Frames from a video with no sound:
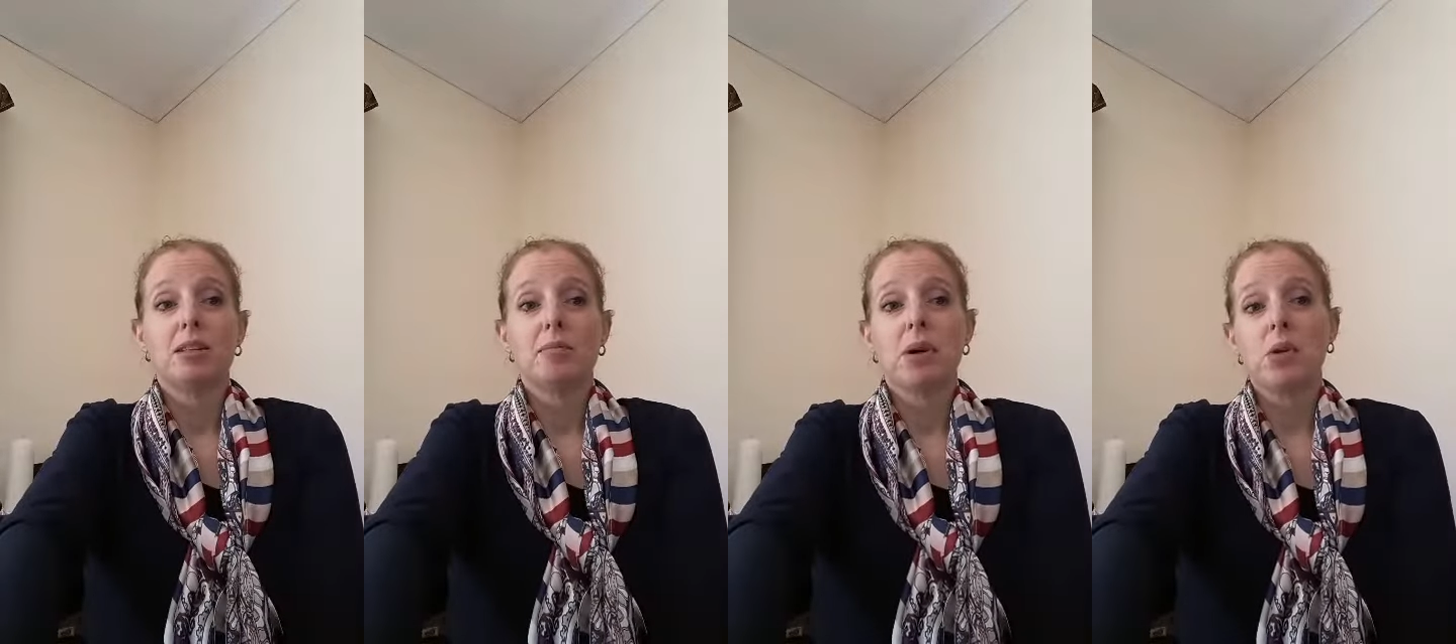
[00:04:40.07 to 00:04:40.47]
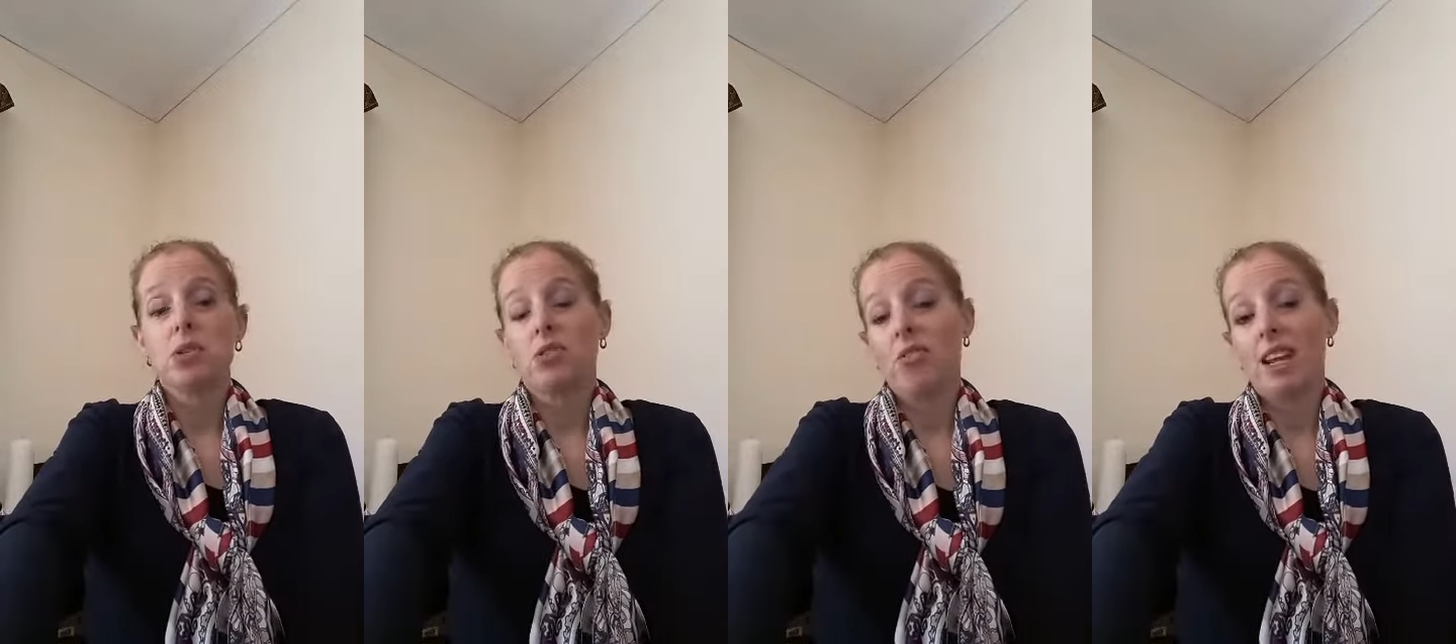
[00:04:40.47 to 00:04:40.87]

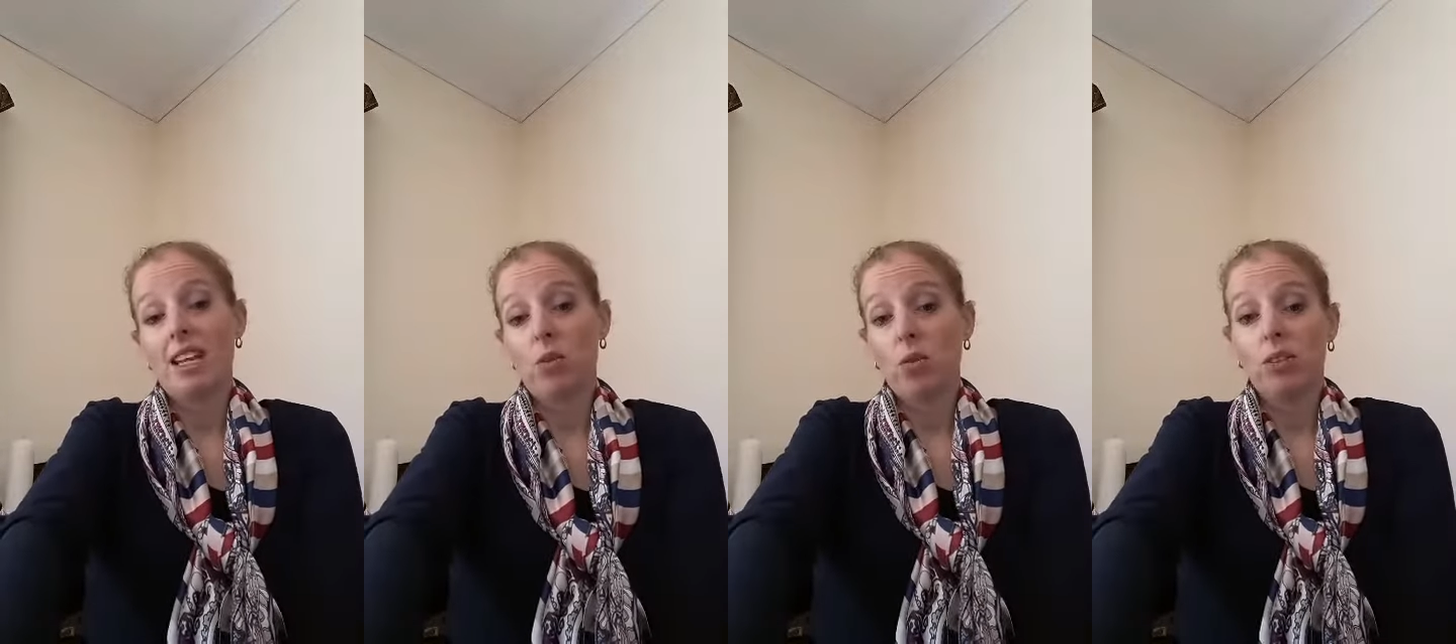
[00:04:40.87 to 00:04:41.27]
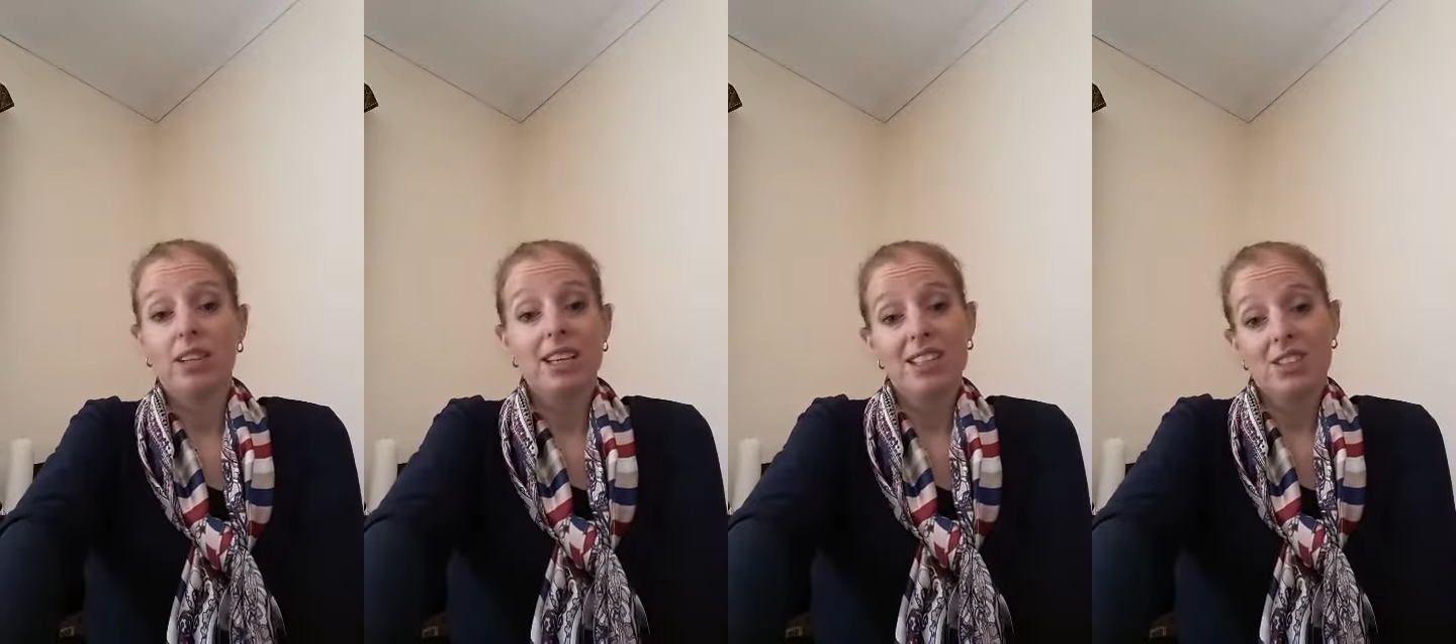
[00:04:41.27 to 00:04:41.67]
Because really, all
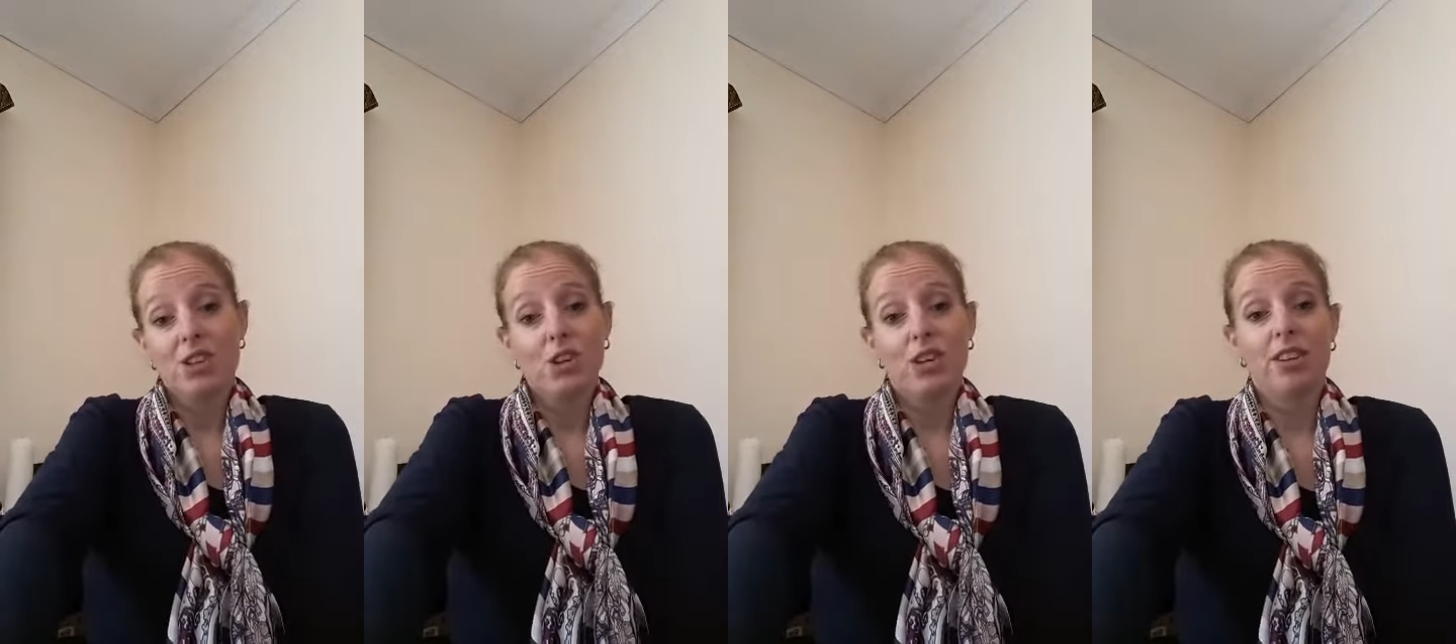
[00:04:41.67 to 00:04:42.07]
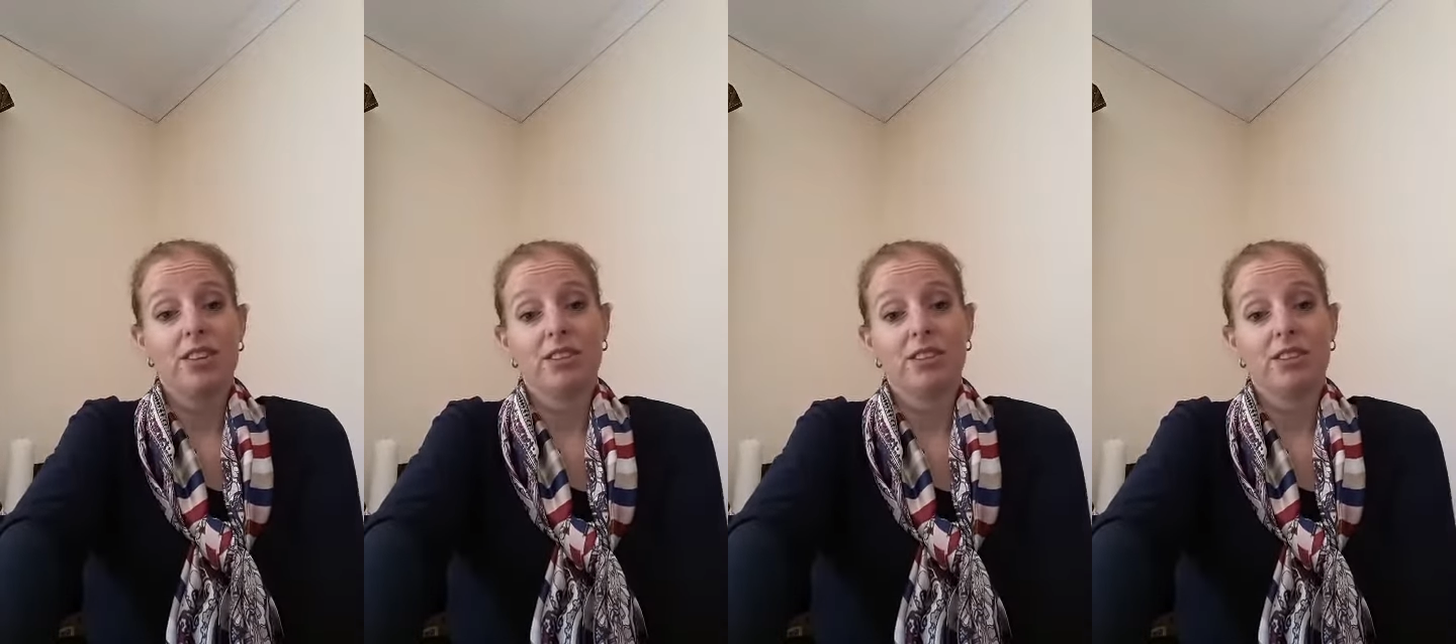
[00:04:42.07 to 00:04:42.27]
is good.